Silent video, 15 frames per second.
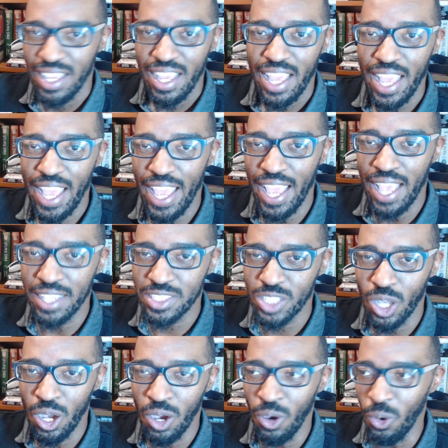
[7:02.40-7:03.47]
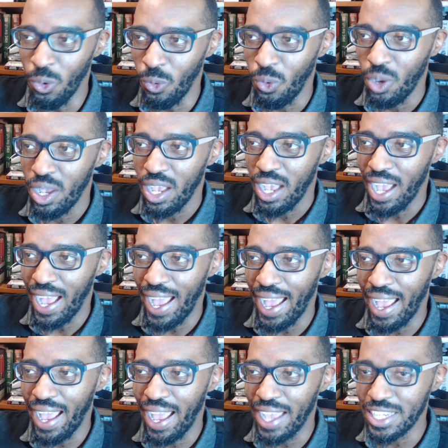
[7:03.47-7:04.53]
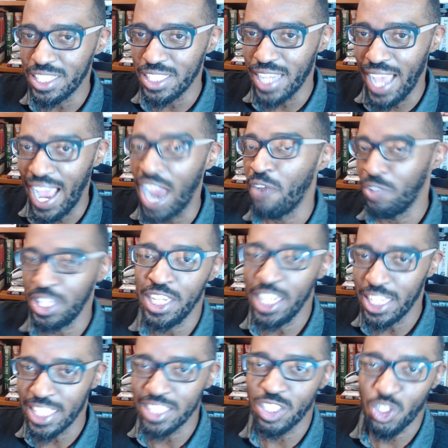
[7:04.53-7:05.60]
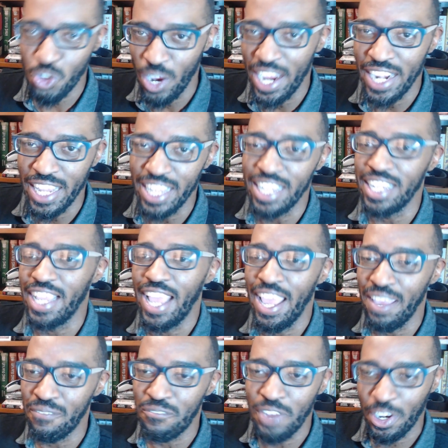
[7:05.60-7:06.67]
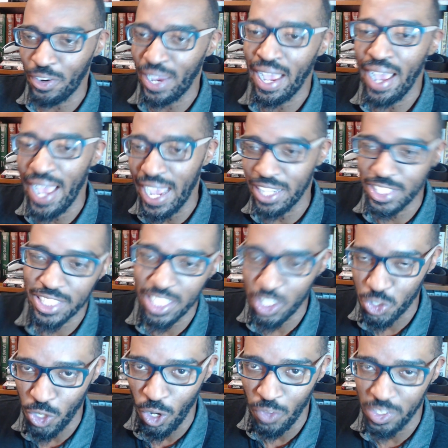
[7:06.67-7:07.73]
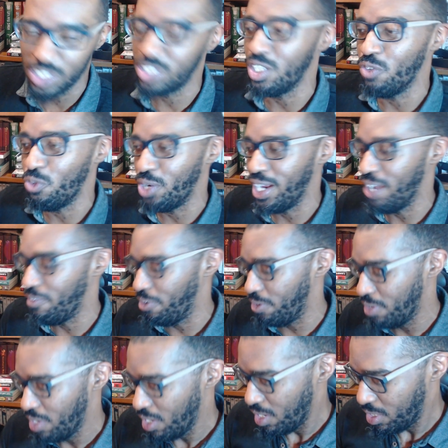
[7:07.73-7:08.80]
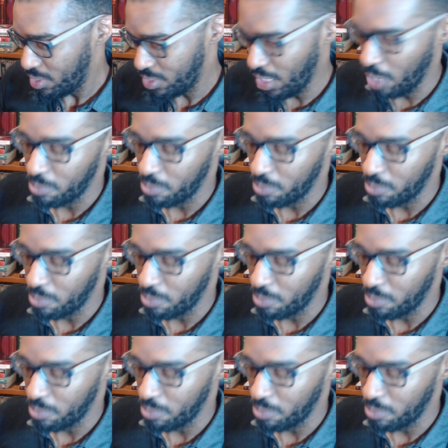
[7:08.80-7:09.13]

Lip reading: and so I really need to get to training and figure out how to control this stuff, whatever. So,